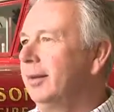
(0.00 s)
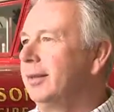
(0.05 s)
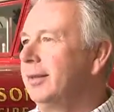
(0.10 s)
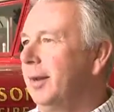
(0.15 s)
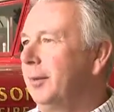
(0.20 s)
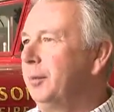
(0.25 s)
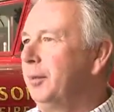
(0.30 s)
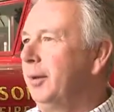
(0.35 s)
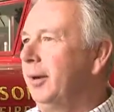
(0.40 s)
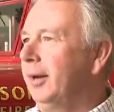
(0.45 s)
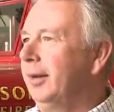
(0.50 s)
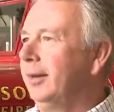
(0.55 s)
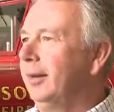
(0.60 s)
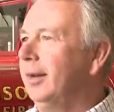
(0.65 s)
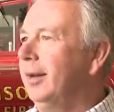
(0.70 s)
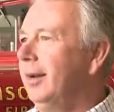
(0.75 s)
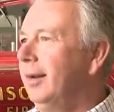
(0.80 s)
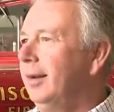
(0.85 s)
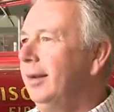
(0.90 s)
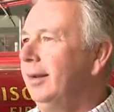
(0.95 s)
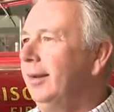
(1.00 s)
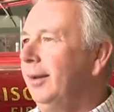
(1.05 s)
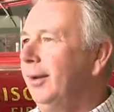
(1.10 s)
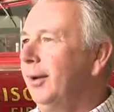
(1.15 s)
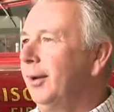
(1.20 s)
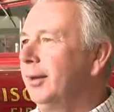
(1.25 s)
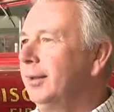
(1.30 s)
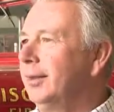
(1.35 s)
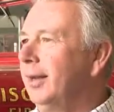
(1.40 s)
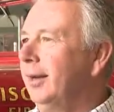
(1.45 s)
to separate New
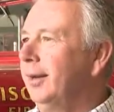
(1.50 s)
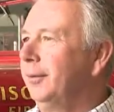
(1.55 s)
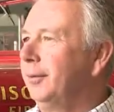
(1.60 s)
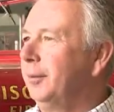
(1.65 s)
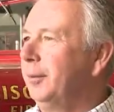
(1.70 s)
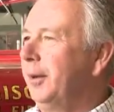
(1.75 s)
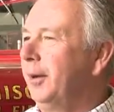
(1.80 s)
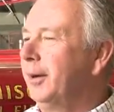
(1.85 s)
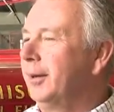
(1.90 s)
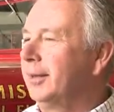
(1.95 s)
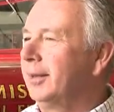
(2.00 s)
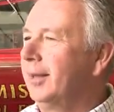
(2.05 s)
York City from New York